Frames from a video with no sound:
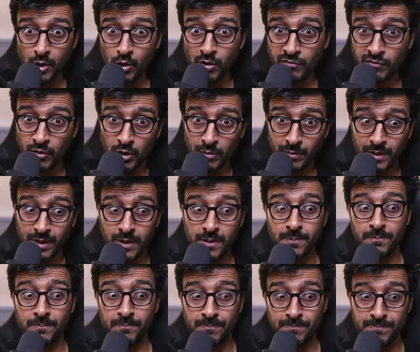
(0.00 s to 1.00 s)
for me.
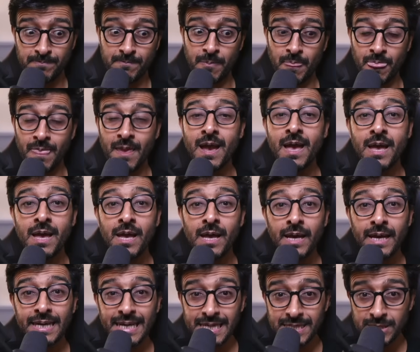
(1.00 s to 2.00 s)

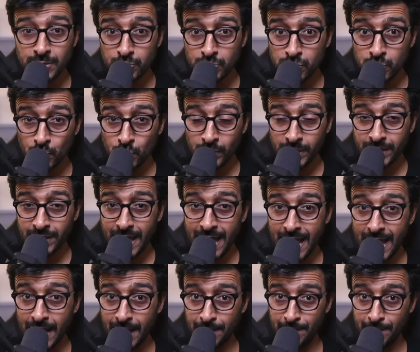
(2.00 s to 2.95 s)
Guess who's doing that?